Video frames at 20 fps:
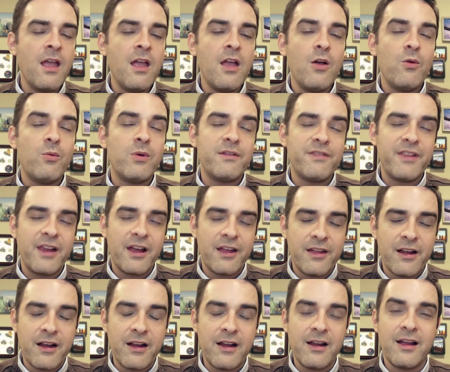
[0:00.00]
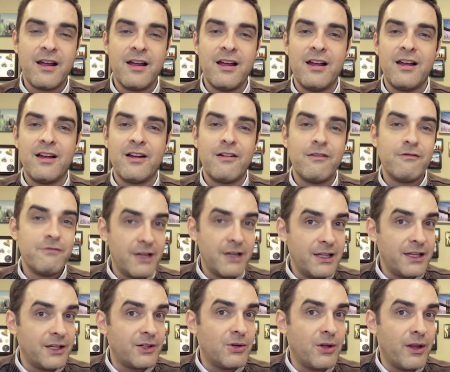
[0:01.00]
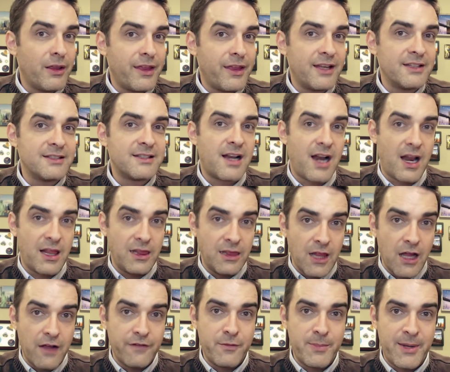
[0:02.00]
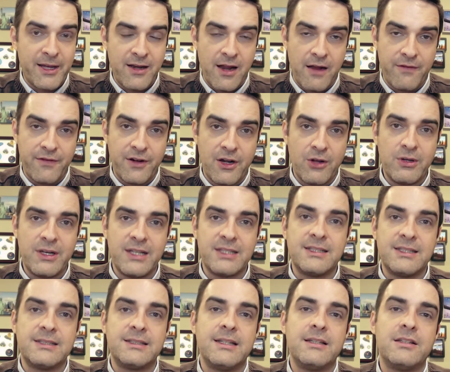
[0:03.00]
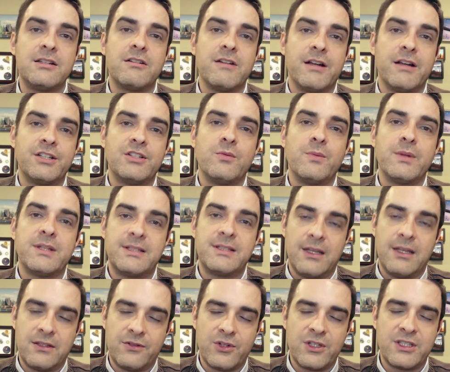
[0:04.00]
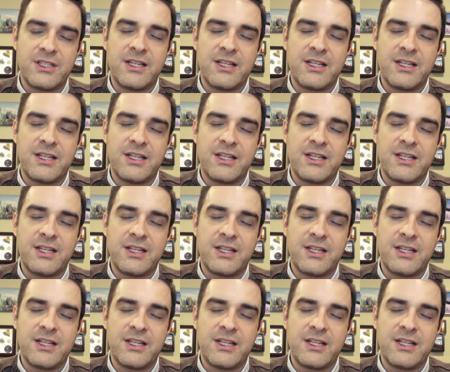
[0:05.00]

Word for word: One of the other really cool things that I love about Evernote is its integration with Salesforce.